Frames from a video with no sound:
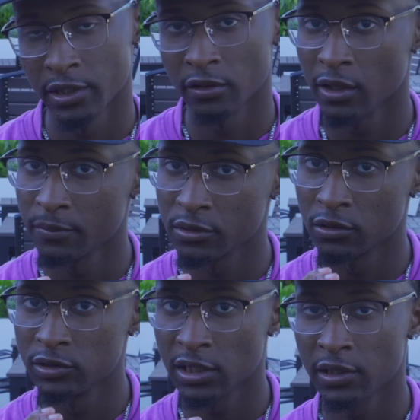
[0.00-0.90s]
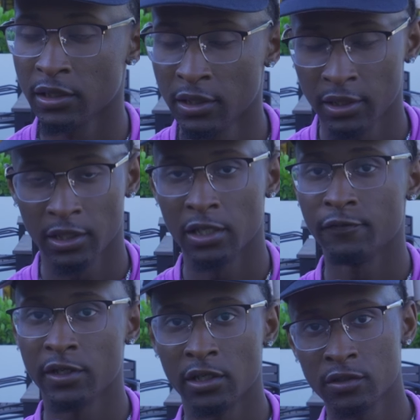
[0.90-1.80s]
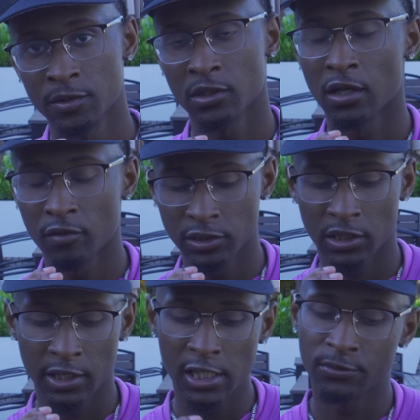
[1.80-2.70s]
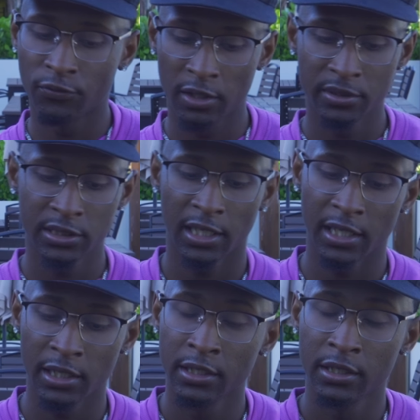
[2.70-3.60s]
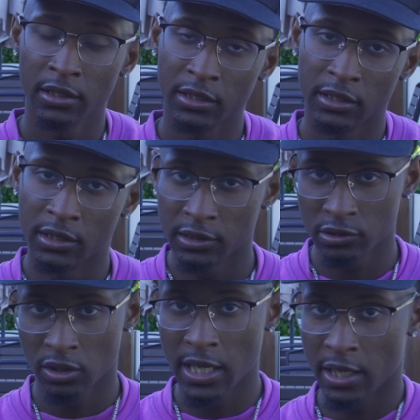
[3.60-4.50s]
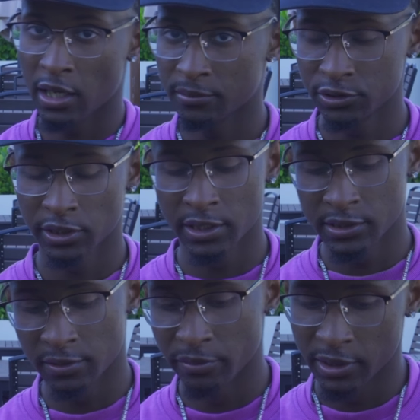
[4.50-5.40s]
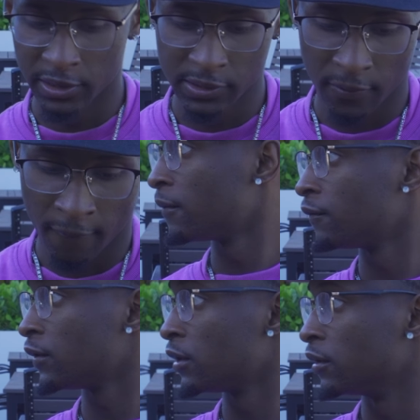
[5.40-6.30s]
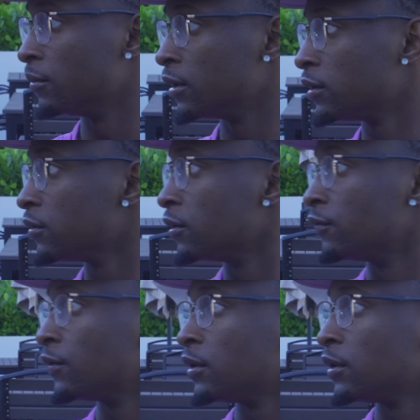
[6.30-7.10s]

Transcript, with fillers: me right here. I'm Solojay. Like the video, subscribe, watch out the ads before I beat your ass. And yeah, let's go ahead and hop straight into the brands. Fuck, bro. What the